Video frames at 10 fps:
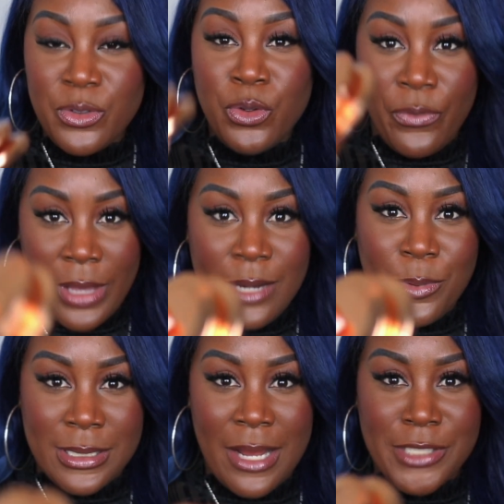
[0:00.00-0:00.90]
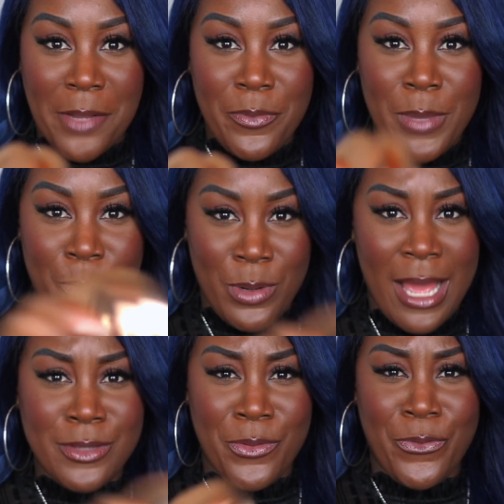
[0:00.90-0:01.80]
you think anyone can have chat for me when
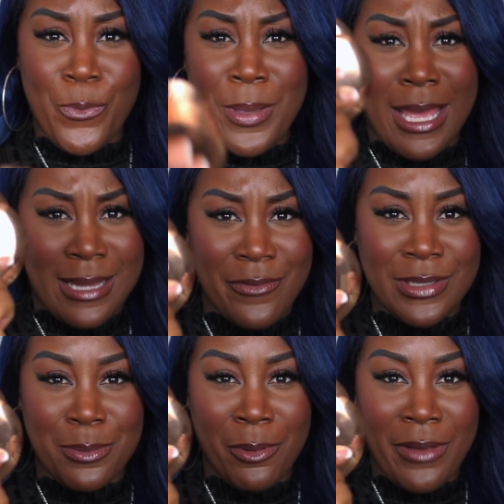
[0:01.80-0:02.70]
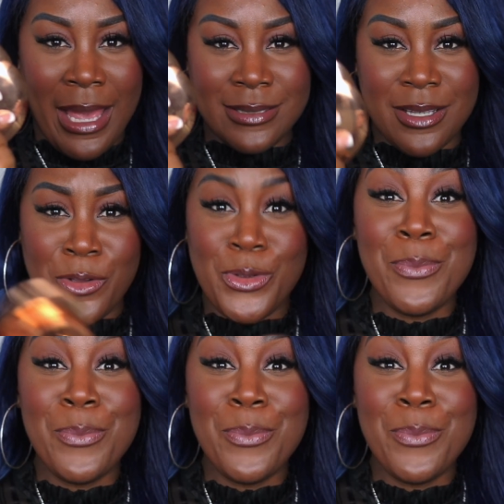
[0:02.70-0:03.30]
I do a full beat and have this on my face? Are you